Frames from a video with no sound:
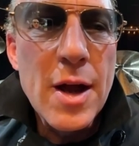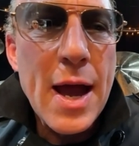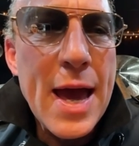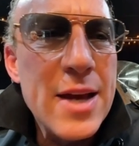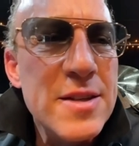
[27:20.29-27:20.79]

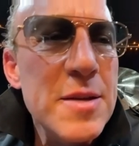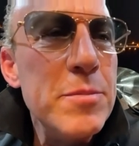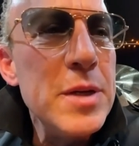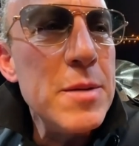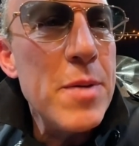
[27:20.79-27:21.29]
I had a
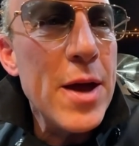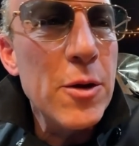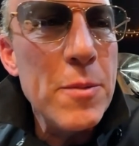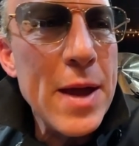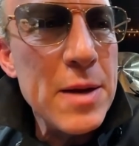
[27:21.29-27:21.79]
timpani
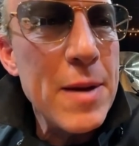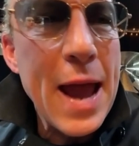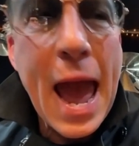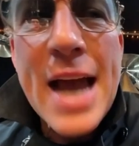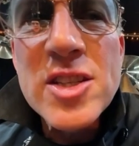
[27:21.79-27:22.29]
pedal made by
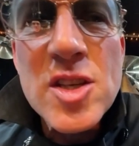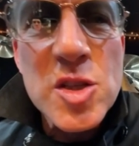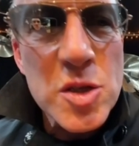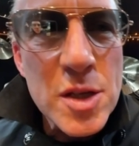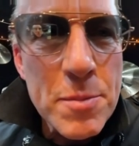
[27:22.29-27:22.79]

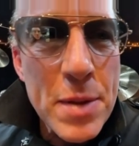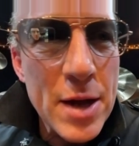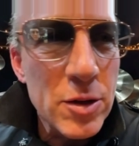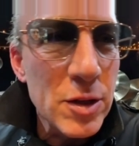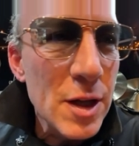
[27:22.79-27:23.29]
Axis
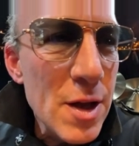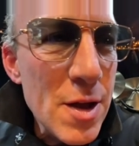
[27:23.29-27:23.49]
Pedal,